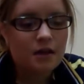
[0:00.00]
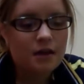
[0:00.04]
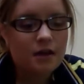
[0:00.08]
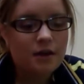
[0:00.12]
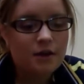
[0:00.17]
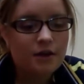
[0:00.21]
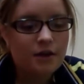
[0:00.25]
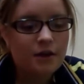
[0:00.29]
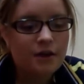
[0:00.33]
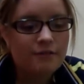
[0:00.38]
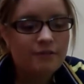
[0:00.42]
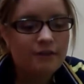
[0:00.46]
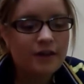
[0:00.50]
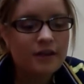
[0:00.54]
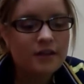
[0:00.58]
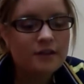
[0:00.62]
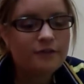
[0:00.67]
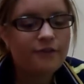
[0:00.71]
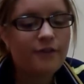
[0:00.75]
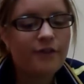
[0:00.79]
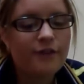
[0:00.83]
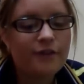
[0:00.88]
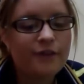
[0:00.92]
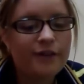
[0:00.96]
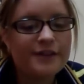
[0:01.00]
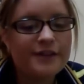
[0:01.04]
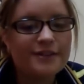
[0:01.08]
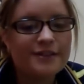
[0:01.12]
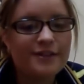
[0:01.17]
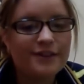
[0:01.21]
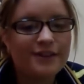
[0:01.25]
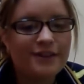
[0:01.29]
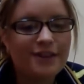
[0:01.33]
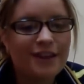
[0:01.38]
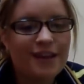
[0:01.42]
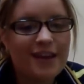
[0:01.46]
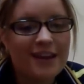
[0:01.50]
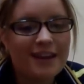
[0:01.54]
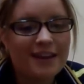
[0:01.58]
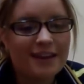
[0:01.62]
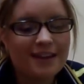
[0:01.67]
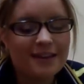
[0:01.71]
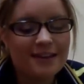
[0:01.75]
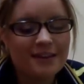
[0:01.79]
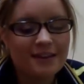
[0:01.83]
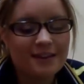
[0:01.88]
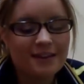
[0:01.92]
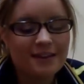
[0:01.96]
I don't know, if I just focus on
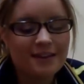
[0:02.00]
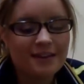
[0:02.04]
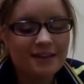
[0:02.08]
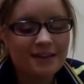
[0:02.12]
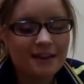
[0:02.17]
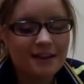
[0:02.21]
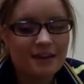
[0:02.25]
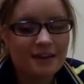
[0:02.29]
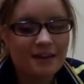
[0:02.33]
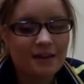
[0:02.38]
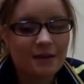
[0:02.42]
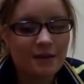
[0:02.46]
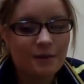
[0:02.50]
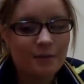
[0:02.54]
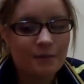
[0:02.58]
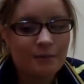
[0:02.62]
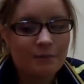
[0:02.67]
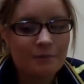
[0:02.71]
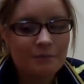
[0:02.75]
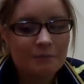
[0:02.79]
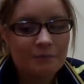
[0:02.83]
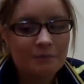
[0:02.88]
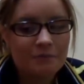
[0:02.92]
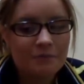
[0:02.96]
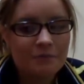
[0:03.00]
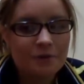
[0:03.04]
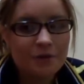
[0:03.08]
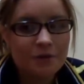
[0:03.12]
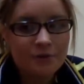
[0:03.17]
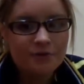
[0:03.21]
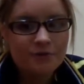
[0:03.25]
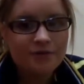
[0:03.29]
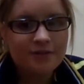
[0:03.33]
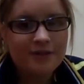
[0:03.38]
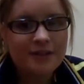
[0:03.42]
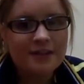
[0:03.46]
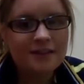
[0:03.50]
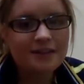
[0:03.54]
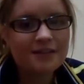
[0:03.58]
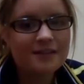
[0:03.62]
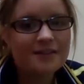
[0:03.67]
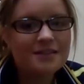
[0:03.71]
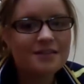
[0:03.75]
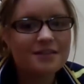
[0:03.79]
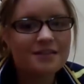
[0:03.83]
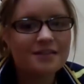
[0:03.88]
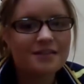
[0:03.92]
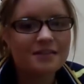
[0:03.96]
like the good
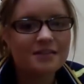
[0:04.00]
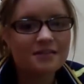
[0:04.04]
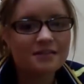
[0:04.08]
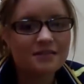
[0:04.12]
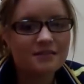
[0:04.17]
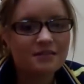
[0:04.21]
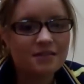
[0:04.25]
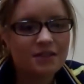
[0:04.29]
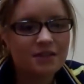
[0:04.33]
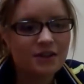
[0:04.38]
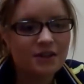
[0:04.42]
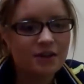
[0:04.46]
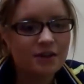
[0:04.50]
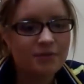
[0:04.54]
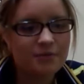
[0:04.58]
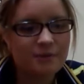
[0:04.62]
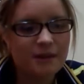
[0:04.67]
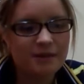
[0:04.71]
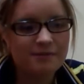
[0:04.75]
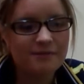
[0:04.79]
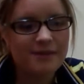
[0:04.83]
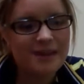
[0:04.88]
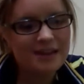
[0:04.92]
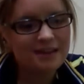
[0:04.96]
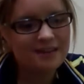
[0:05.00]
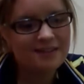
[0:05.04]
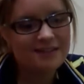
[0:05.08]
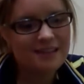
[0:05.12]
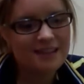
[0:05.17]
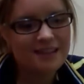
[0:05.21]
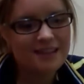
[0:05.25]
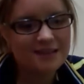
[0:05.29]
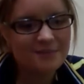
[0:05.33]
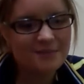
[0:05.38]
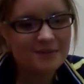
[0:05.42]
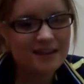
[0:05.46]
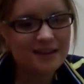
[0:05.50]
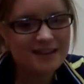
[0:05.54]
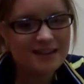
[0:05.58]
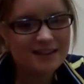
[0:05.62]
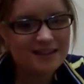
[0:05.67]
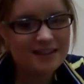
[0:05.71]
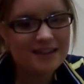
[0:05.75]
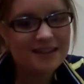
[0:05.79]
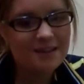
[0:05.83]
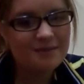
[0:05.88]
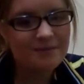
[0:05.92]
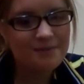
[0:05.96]
things, it might make things a bit
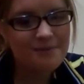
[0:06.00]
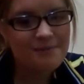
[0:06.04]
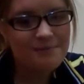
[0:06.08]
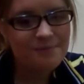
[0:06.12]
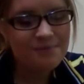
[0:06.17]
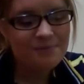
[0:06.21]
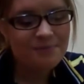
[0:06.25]
easier.